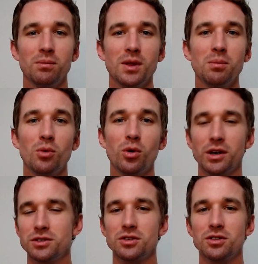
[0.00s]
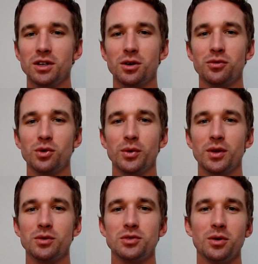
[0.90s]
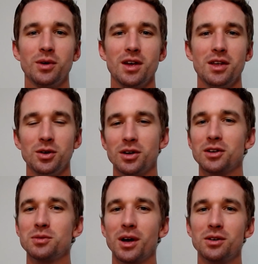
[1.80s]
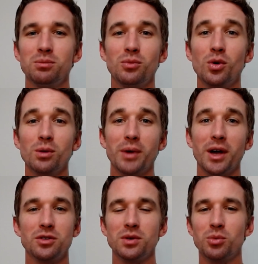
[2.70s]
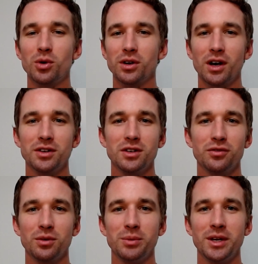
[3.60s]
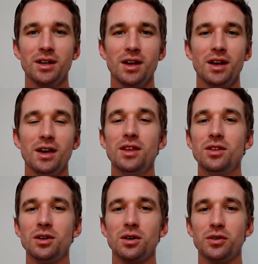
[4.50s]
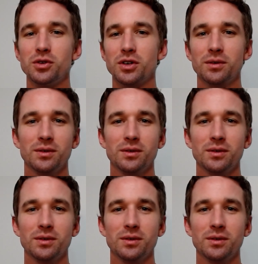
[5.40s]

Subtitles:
them more consistently going forward though, so you can expect more Badger Reborn content from me in the near future.